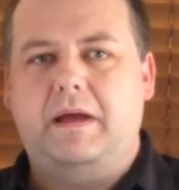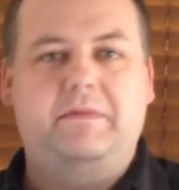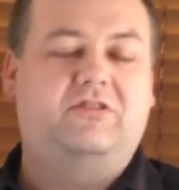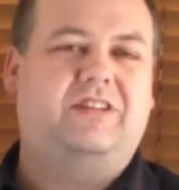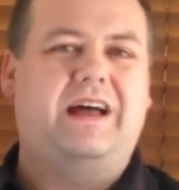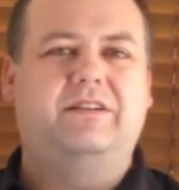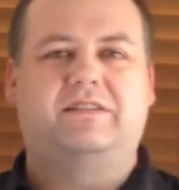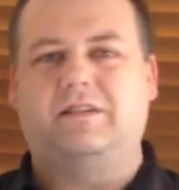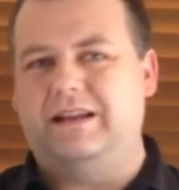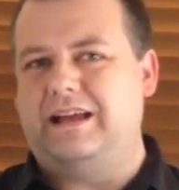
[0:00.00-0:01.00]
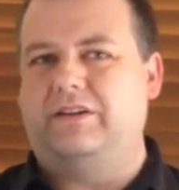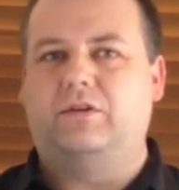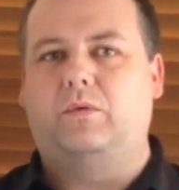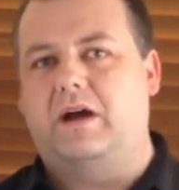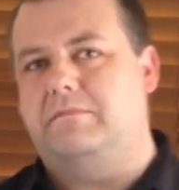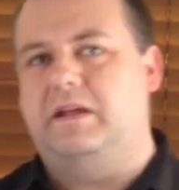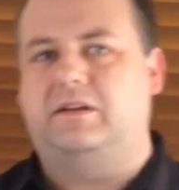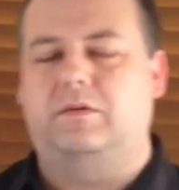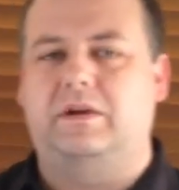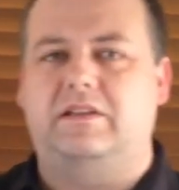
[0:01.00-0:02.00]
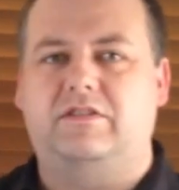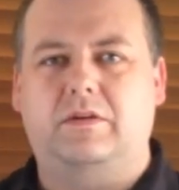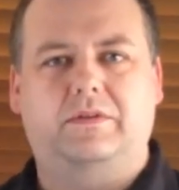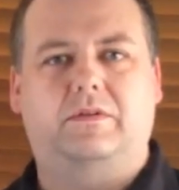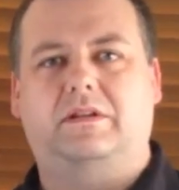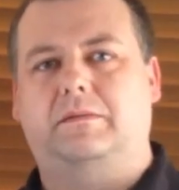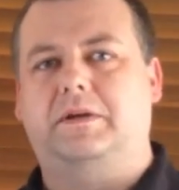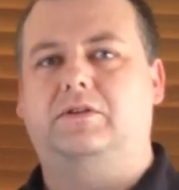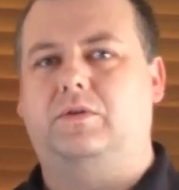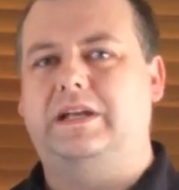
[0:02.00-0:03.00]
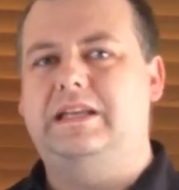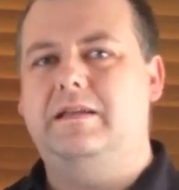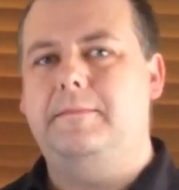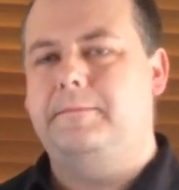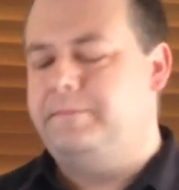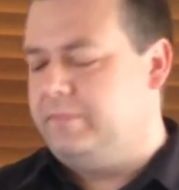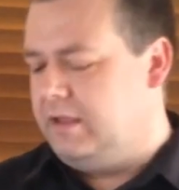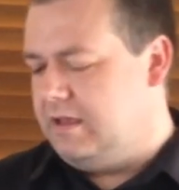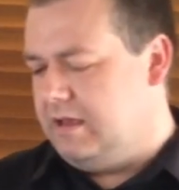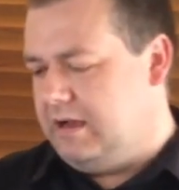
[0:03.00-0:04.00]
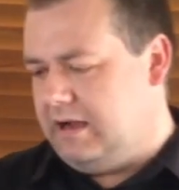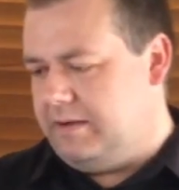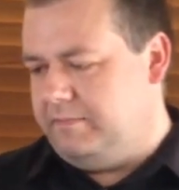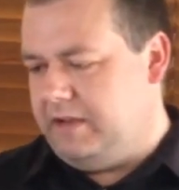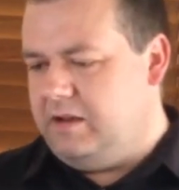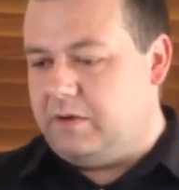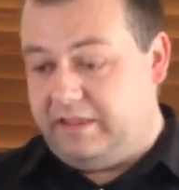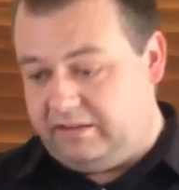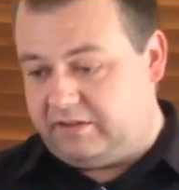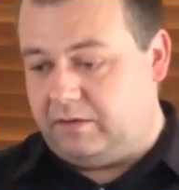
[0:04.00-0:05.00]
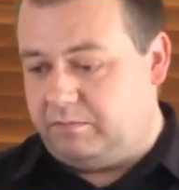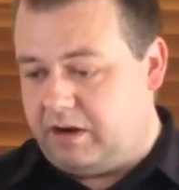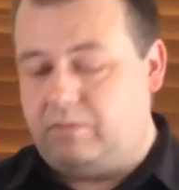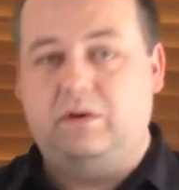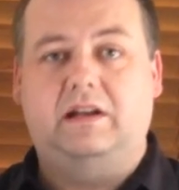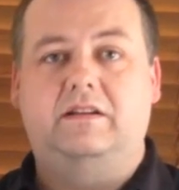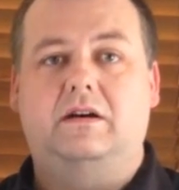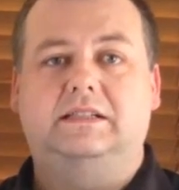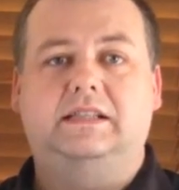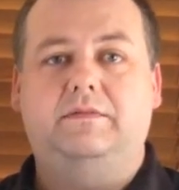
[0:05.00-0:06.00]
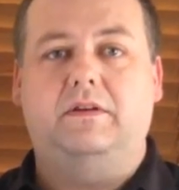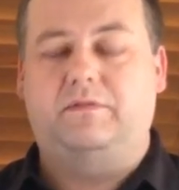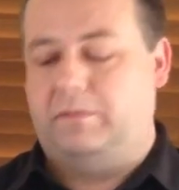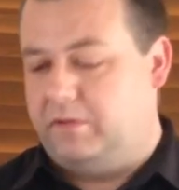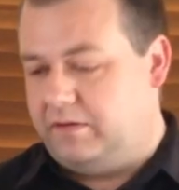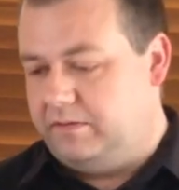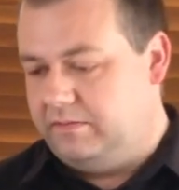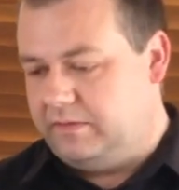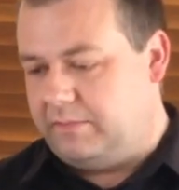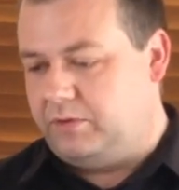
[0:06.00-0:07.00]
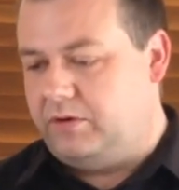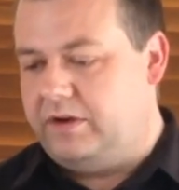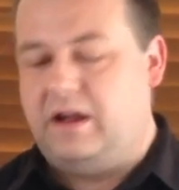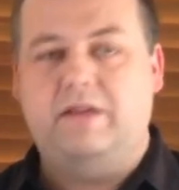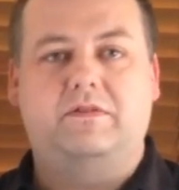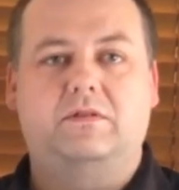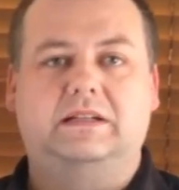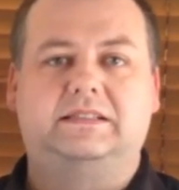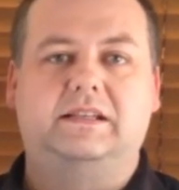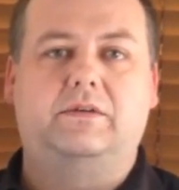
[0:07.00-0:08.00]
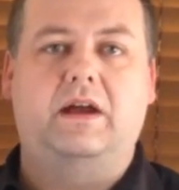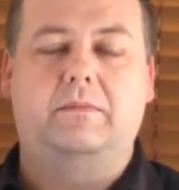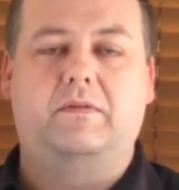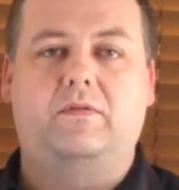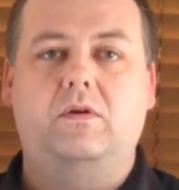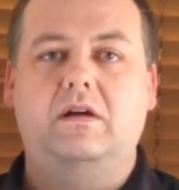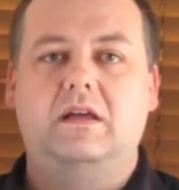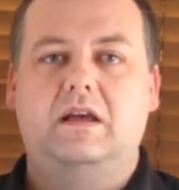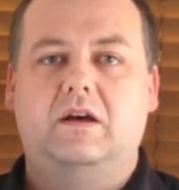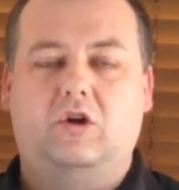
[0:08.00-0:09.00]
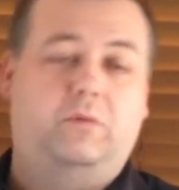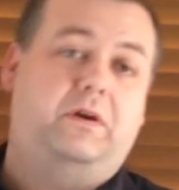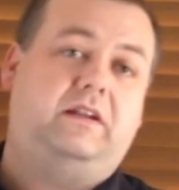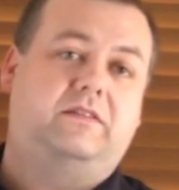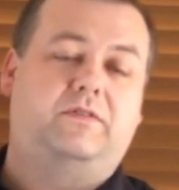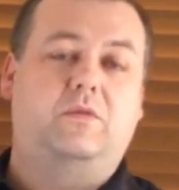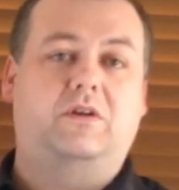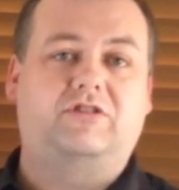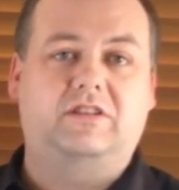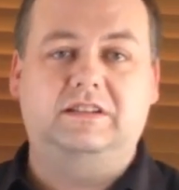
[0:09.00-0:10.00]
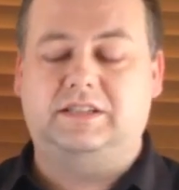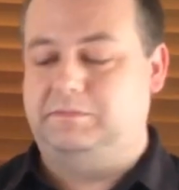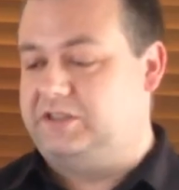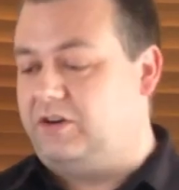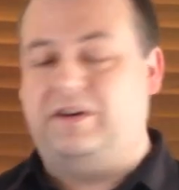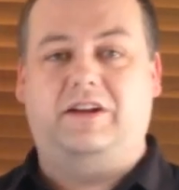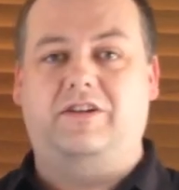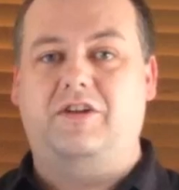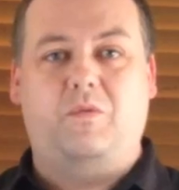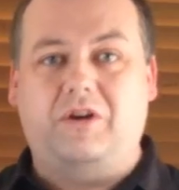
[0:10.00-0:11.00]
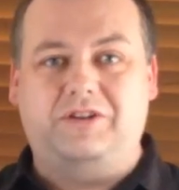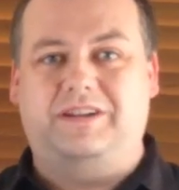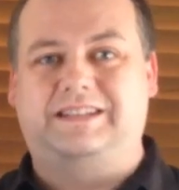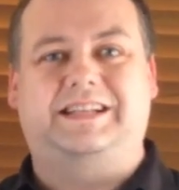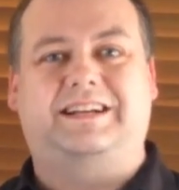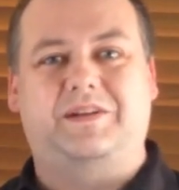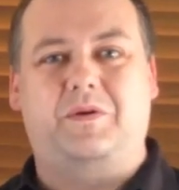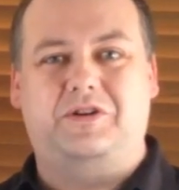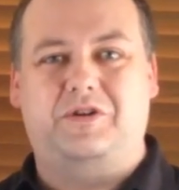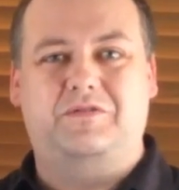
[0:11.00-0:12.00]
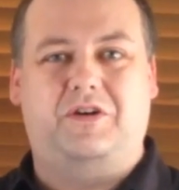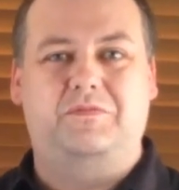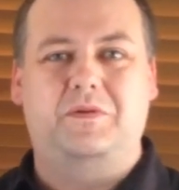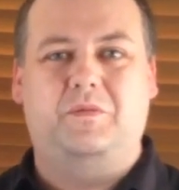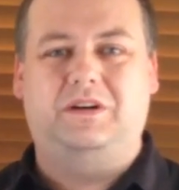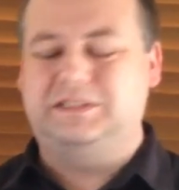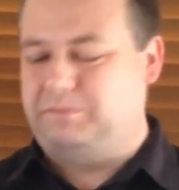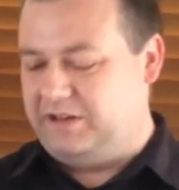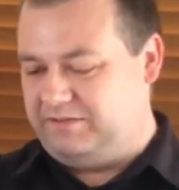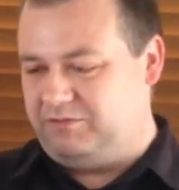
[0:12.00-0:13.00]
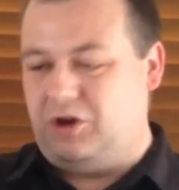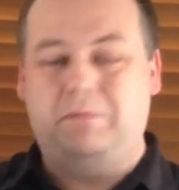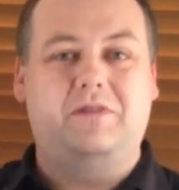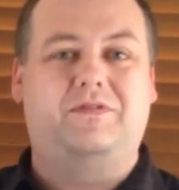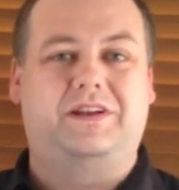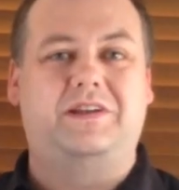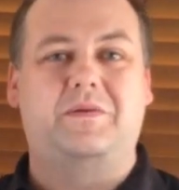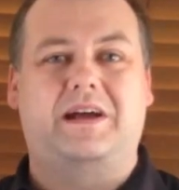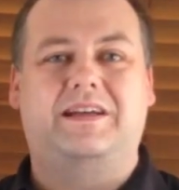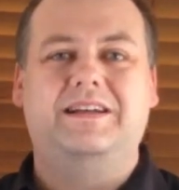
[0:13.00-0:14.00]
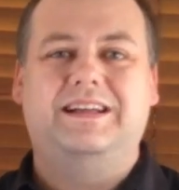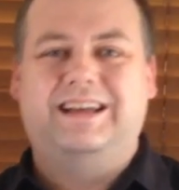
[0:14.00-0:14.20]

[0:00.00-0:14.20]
Maybe just slightly underripe nectarines, and they're a little bit green. Anyway, that's a really nice effort from a brewery I haven't really seen around before. Albrecht, if you're watching this, I'm sorry I don't know exactly what your involvement was, but top effort anyway.